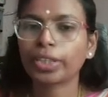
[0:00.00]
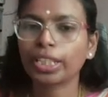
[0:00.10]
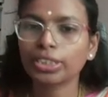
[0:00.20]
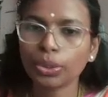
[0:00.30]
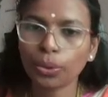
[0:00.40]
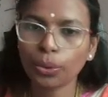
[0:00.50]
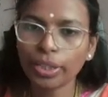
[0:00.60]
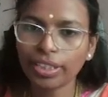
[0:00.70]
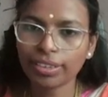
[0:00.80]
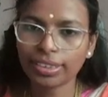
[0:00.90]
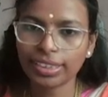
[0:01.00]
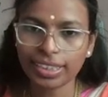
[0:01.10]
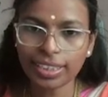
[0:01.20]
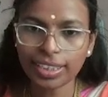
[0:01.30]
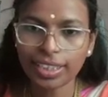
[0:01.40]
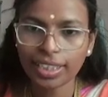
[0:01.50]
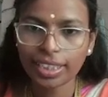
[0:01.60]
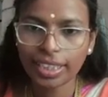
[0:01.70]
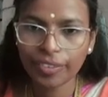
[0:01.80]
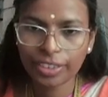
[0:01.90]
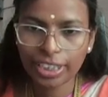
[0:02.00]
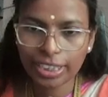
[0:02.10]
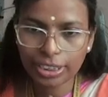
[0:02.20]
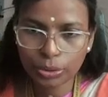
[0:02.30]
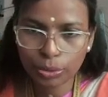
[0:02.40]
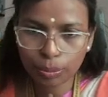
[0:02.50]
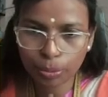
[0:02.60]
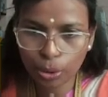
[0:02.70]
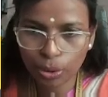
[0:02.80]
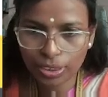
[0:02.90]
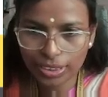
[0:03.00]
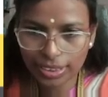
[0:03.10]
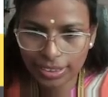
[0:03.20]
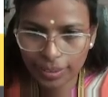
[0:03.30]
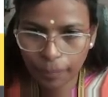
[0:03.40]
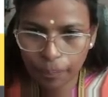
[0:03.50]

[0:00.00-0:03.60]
So here see, you have these two blocks in